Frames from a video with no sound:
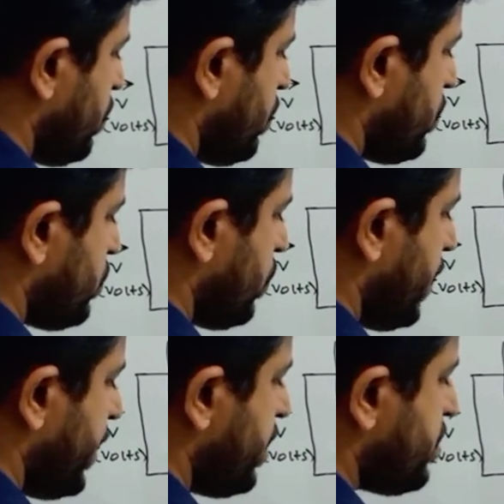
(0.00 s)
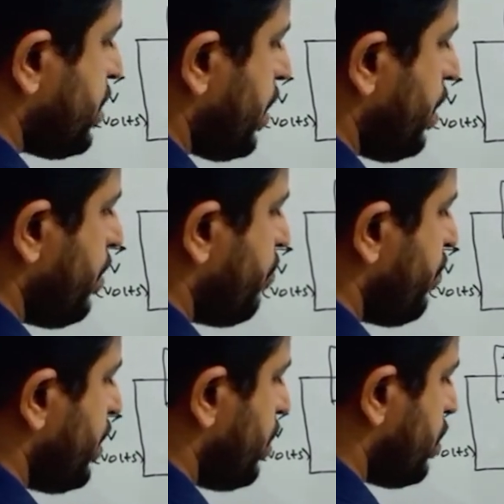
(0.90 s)
So let us say we
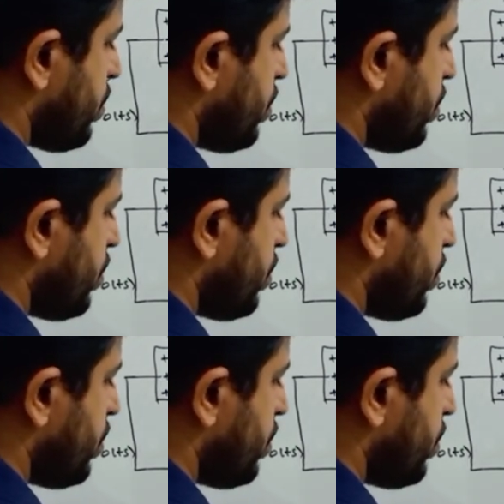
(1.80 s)
are